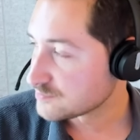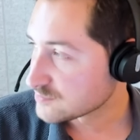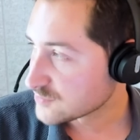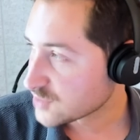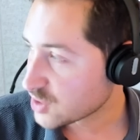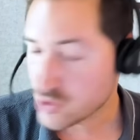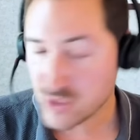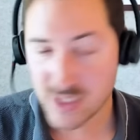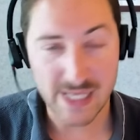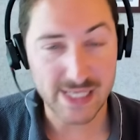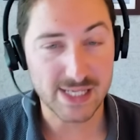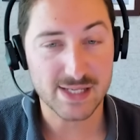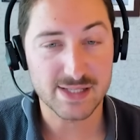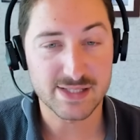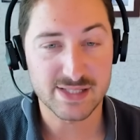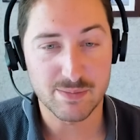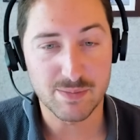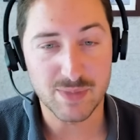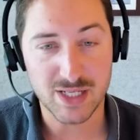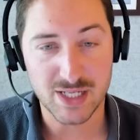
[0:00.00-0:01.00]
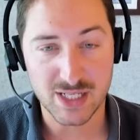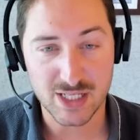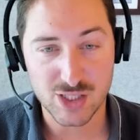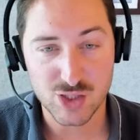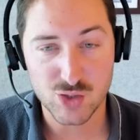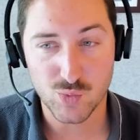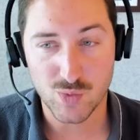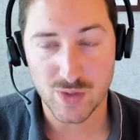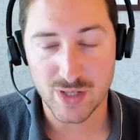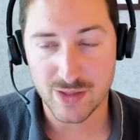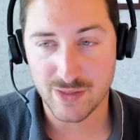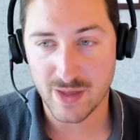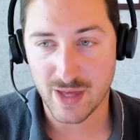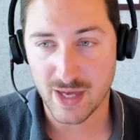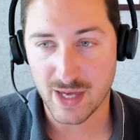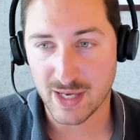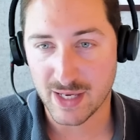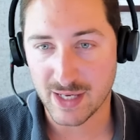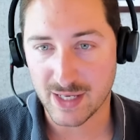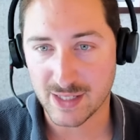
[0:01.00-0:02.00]
you're taking some meetings with
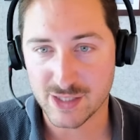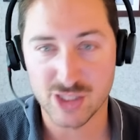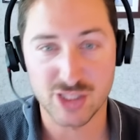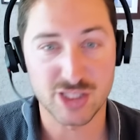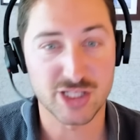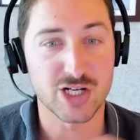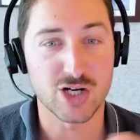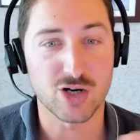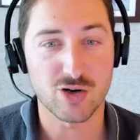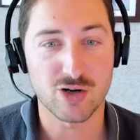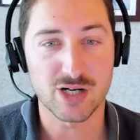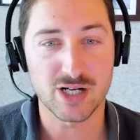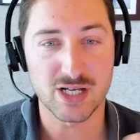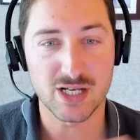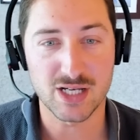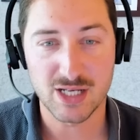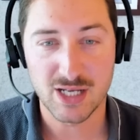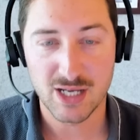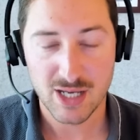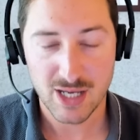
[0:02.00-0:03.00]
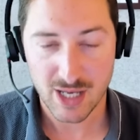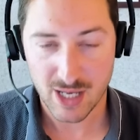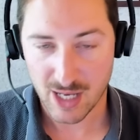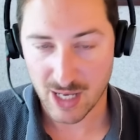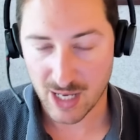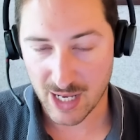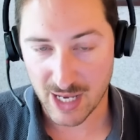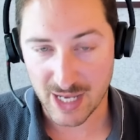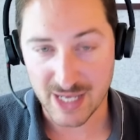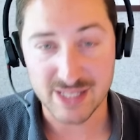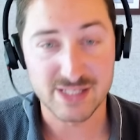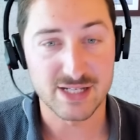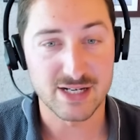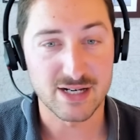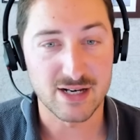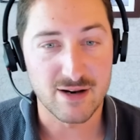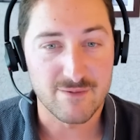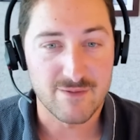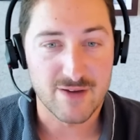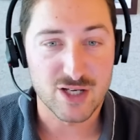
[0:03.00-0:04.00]
a security
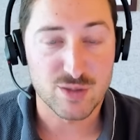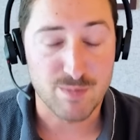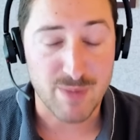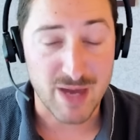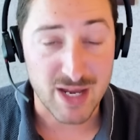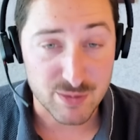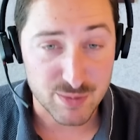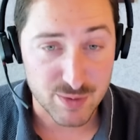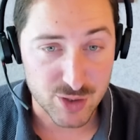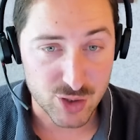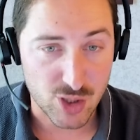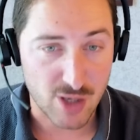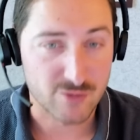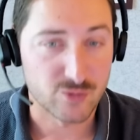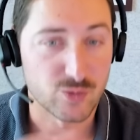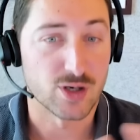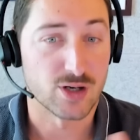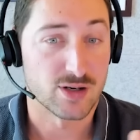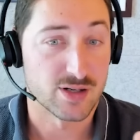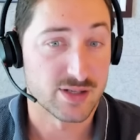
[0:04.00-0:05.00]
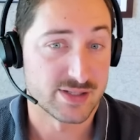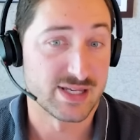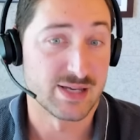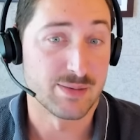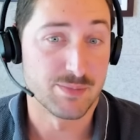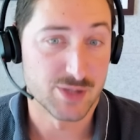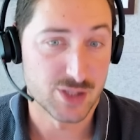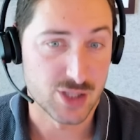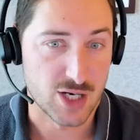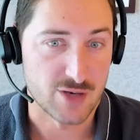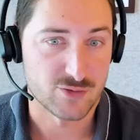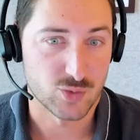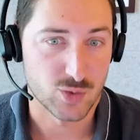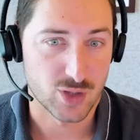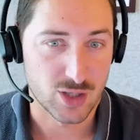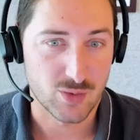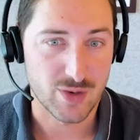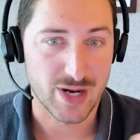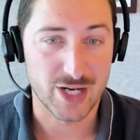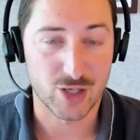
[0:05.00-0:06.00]
incident event management software, a SIM
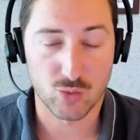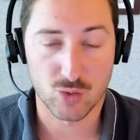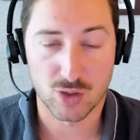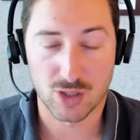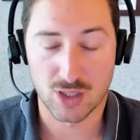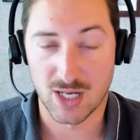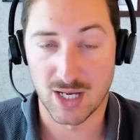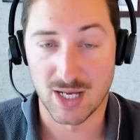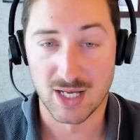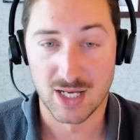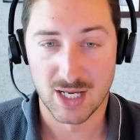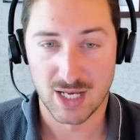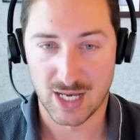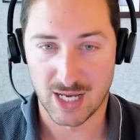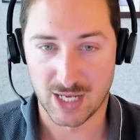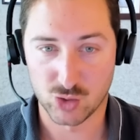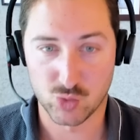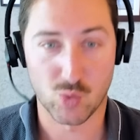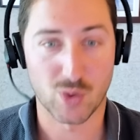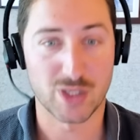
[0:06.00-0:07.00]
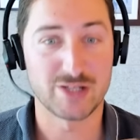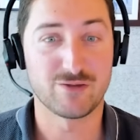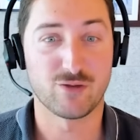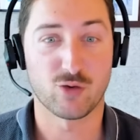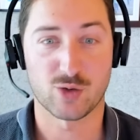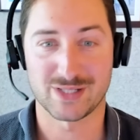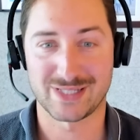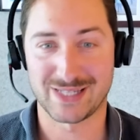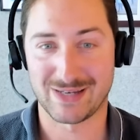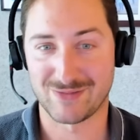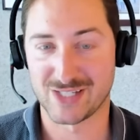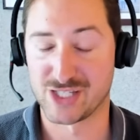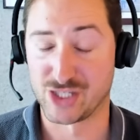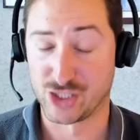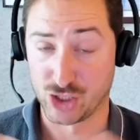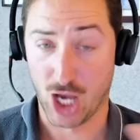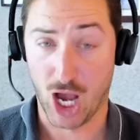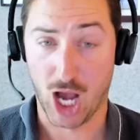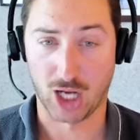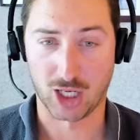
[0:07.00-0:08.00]
software, right? Or a 24/7
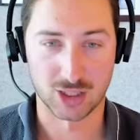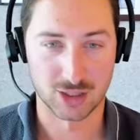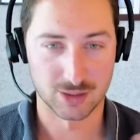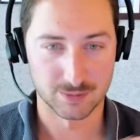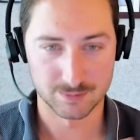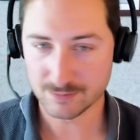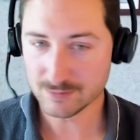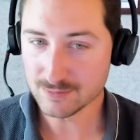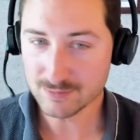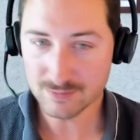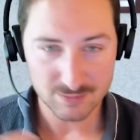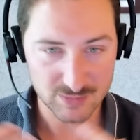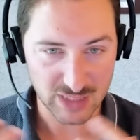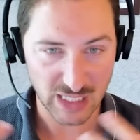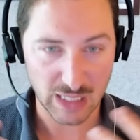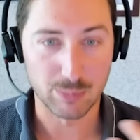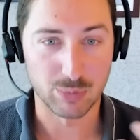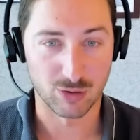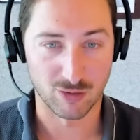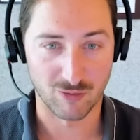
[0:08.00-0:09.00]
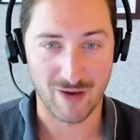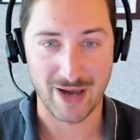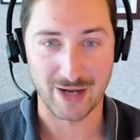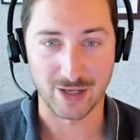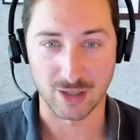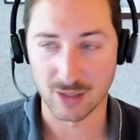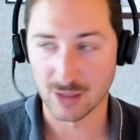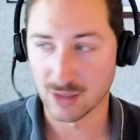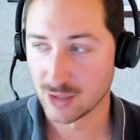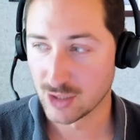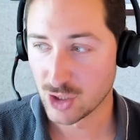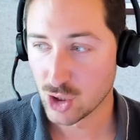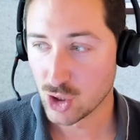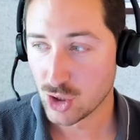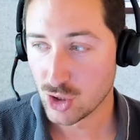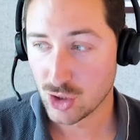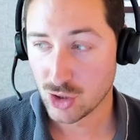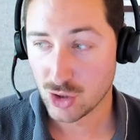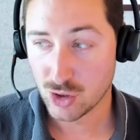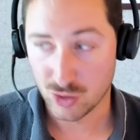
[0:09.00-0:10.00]
SOC provider.
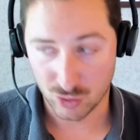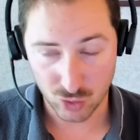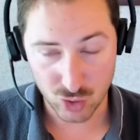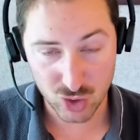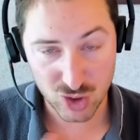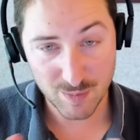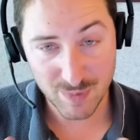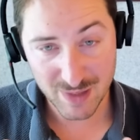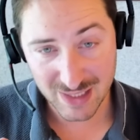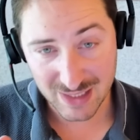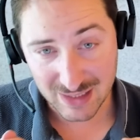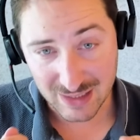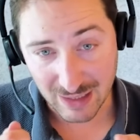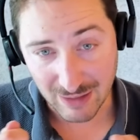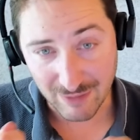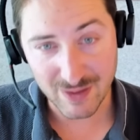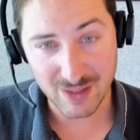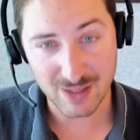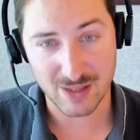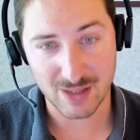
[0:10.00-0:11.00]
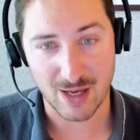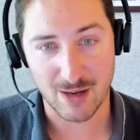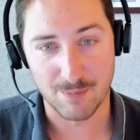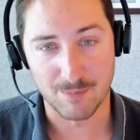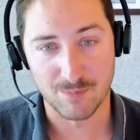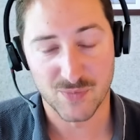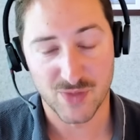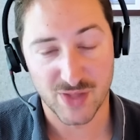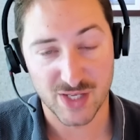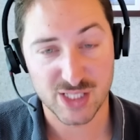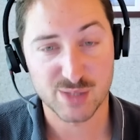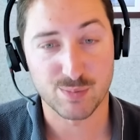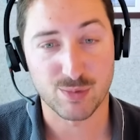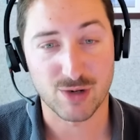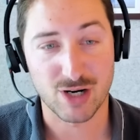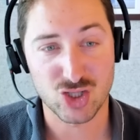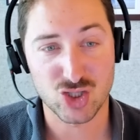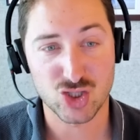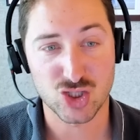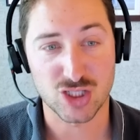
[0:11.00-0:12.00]
You should be giving them this
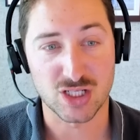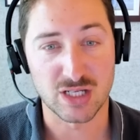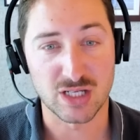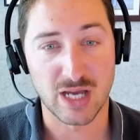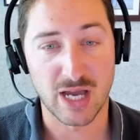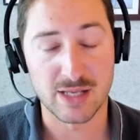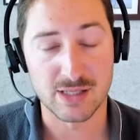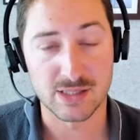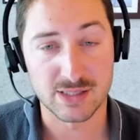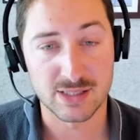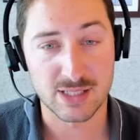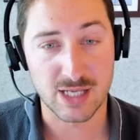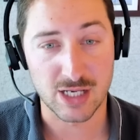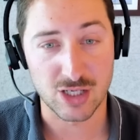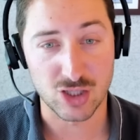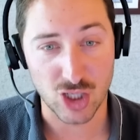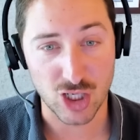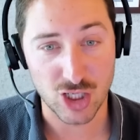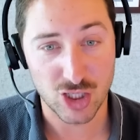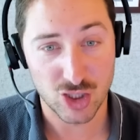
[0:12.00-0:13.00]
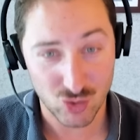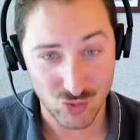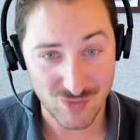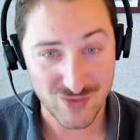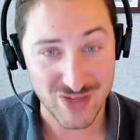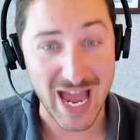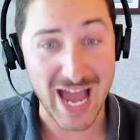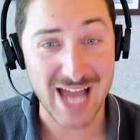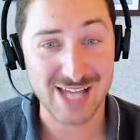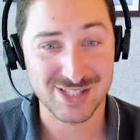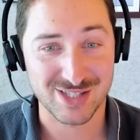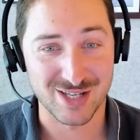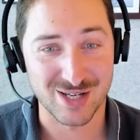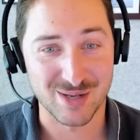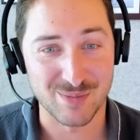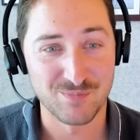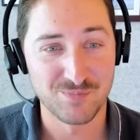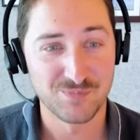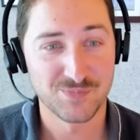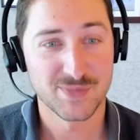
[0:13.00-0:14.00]
spreadsheet and you have to ask
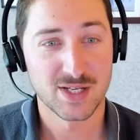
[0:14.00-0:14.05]
them